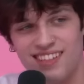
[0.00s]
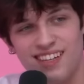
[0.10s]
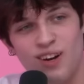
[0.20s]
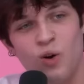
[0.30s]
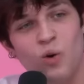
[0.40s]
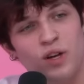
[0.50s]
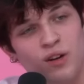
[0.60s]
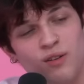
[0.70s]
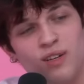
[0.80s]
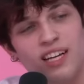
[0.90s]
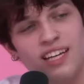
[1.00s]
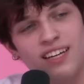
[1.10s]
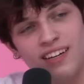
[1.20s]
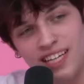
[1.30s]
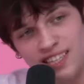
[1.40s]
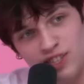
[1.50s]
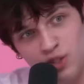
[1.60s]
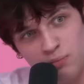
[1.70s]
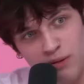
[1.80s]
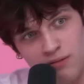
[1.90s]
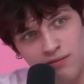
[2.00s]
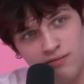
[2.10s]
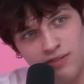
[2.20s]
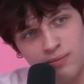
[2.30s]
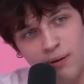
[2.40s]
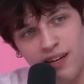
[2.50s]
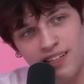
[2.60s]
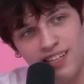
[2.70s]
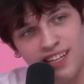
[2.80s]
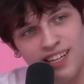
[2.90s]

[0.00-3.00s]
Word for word: Keep the oh, chat. your earrings super spun.